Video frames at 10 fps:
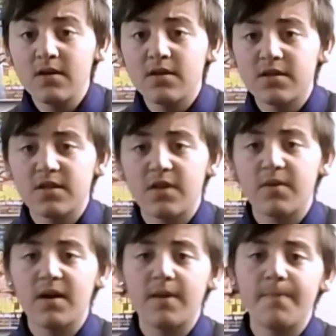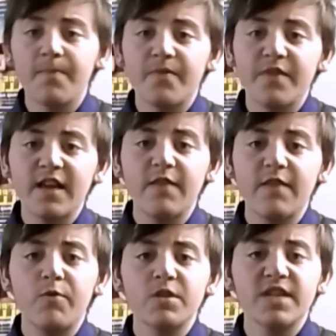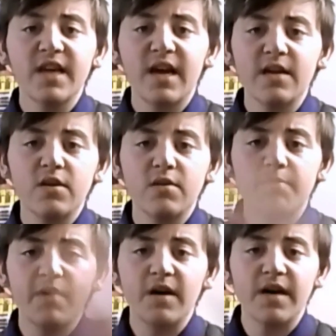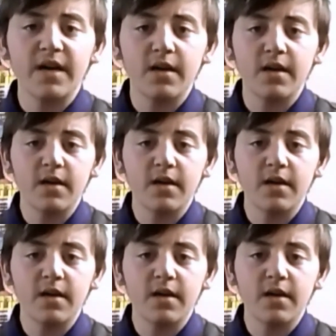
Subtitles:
So thank you for watching, and goodbye.